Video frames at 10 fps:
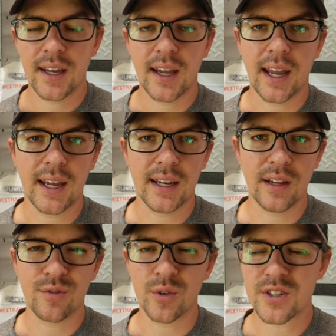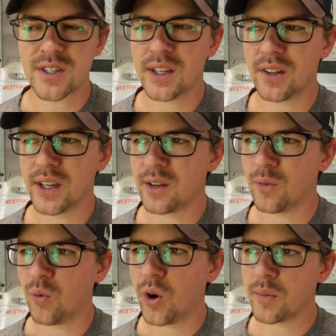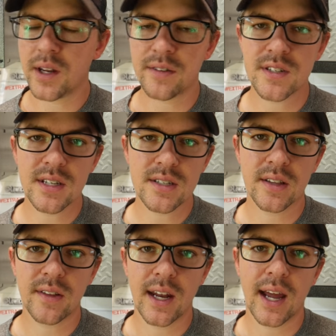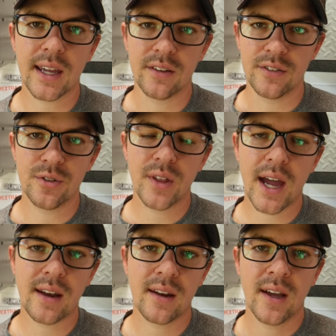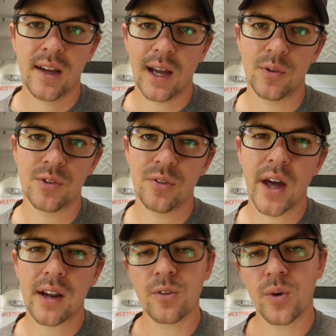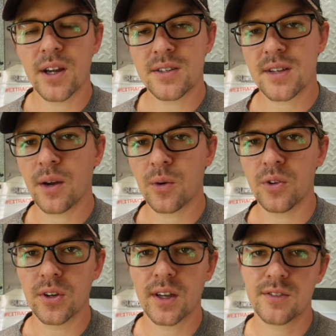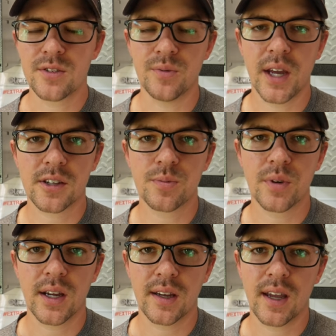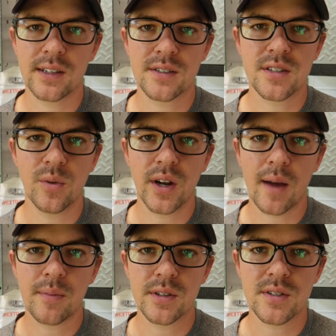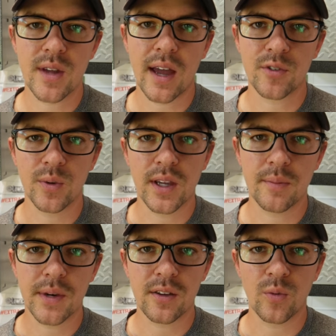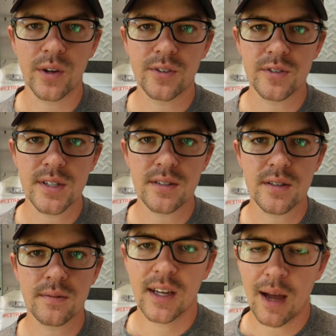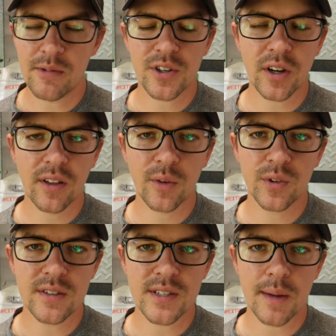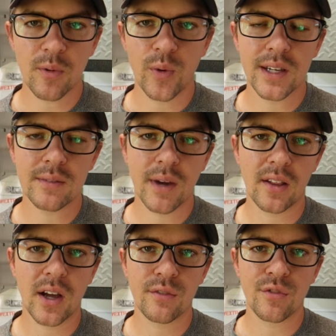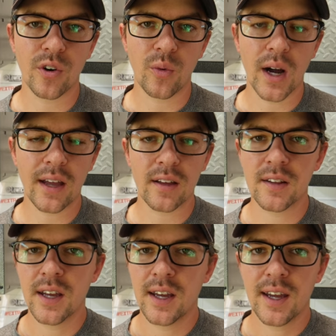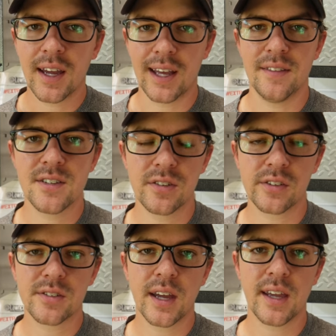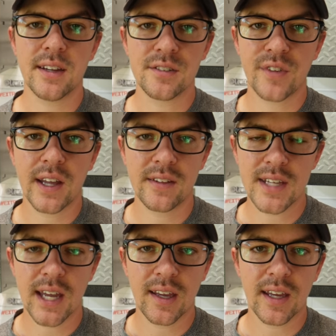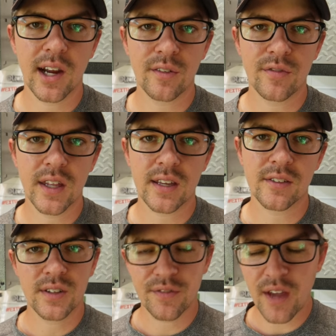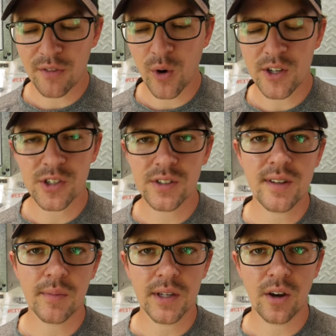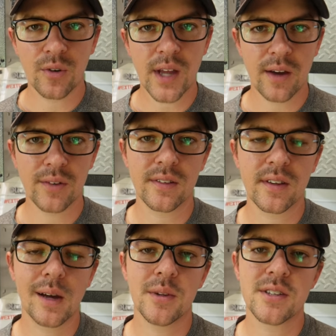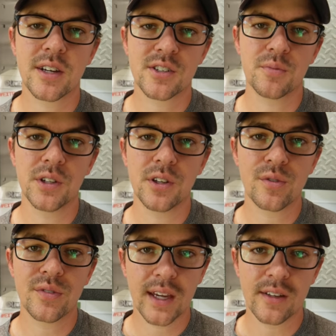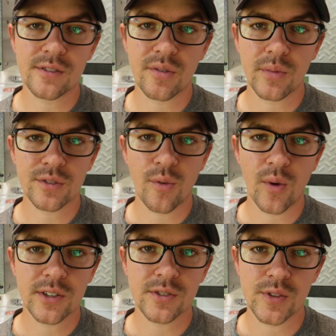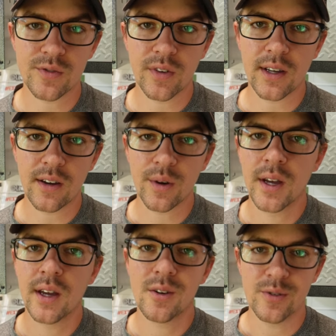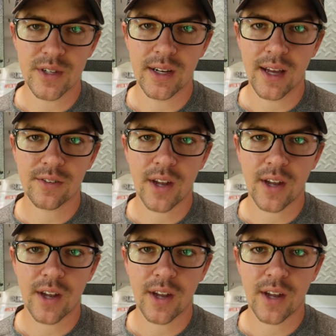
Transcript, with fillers: And if we're still in warm enough season that I can do that, I will do that. Otherwise, I will look to next spring and see what happens after we come out of the winter season. I've been struggling with this type of weed in my lawn for a while and this looks like it has finally taken care of things. If you have questions, let me know down in the comment section below. Thank you so much for watching this video. We'll see you next